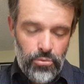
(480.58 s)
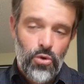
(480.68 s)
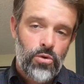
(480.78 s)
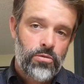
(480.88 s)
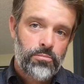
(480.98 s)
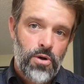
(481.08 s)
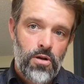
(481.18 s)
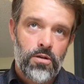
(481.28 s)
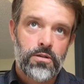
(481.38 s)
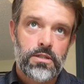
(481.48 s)

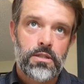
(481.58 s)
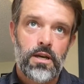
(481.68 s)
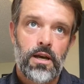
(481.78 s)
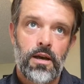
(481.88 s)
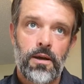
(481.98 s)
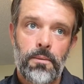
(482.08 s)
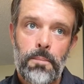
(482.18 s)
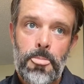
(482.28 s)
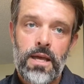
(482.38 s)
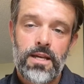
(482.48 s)
Paul's
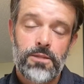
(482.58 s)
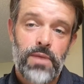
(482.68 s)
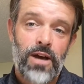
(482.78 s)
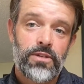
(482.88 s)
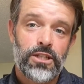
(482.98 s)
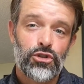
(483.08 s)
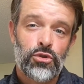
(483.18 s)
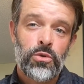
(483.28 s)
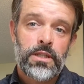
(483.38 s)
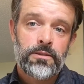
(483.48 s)
his bounding
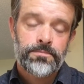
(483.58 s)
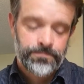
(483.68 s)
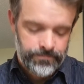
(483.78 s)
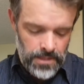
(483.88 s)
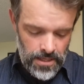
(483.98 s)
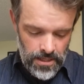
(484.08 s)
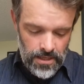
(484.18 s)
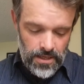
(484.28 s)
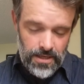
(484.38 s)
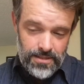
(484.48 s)
joy,
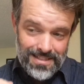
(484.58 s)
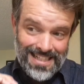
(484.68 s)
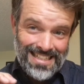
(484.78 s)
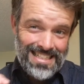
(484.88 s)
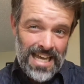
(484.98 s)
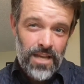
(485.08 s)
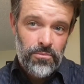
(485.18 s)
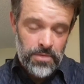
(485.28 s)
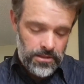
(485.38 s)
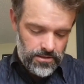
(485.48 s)
his
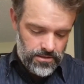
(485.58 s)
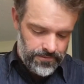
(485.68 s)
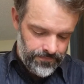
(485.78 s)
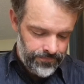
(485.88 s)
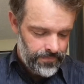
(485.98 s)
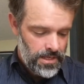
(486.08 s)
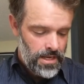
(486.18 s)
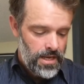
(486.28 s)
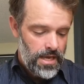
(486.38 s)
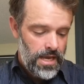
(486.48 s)
contentment,
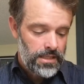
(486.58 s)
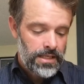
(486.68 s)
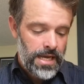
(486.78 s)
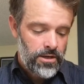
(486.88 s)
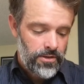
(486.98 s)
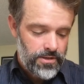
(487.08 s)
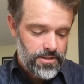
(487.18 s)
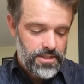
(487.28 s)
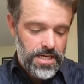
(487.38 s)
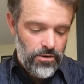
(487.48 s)
and land on the
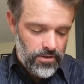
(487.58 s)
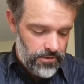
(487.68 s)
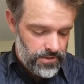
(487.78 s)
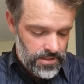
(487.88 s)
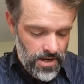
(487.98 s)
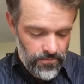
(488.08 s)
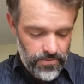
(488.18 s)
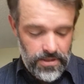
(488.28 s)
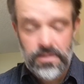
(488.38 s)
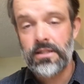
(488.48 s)
secret of his
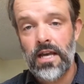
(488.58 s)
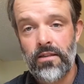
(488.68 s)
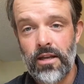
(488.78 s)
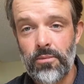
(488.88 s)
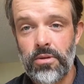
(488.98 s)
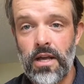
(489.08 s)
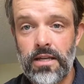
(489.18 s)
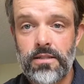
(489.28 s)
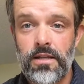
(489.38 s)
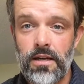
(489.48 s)
confidence and how that
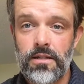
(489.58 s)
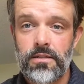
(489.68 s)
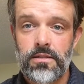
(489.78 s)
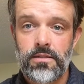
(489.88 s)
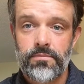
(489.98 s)
applies to us.